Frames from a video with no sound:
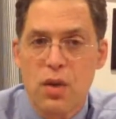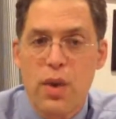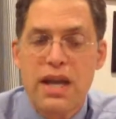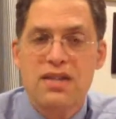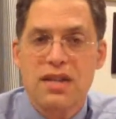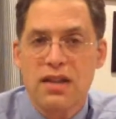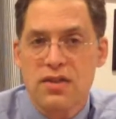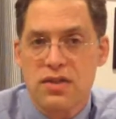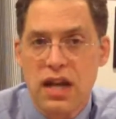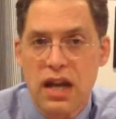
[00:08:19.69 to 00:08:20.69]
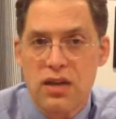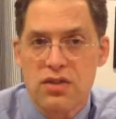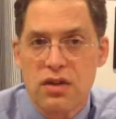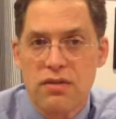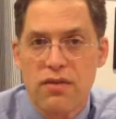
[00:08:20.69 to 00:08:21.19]
we can set the
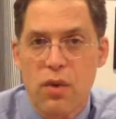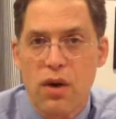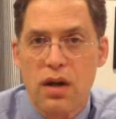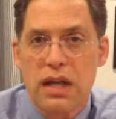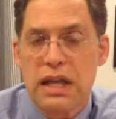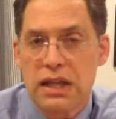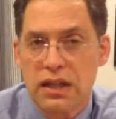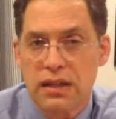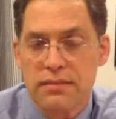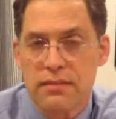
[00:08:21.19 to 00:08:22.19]
stage for healing.